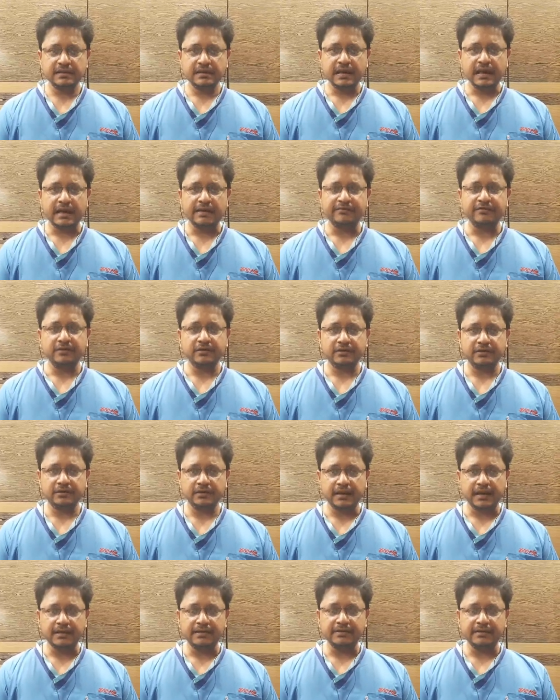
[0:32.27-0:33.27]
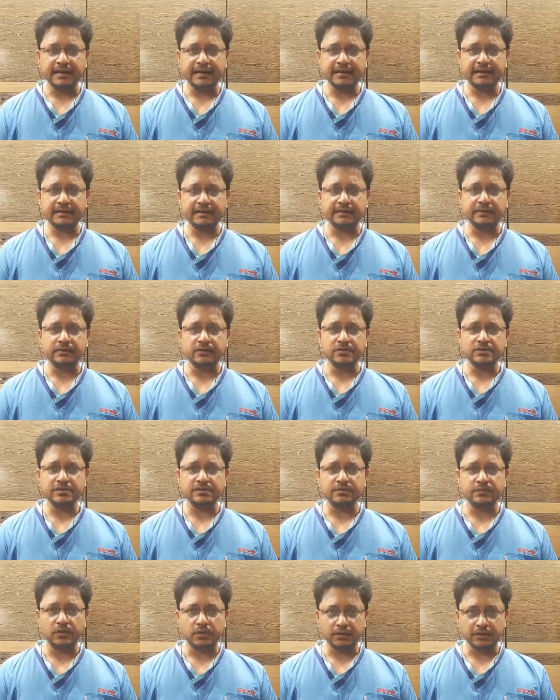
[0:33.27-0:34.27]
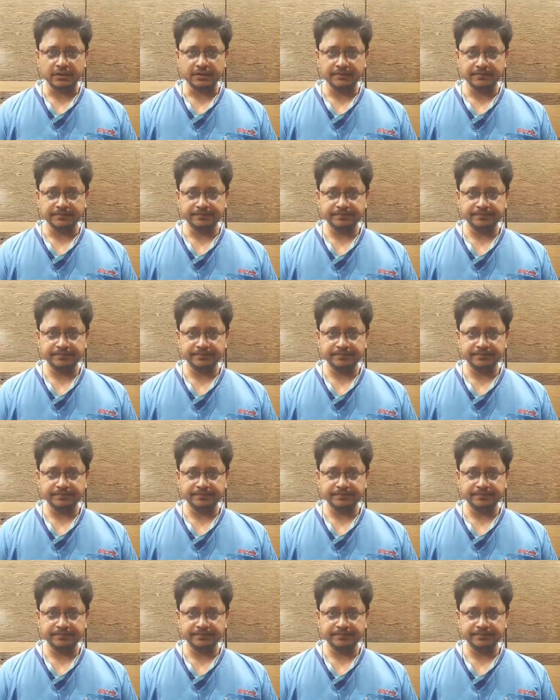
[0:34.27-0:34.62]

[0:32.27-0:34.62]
havoc and wreck across the world.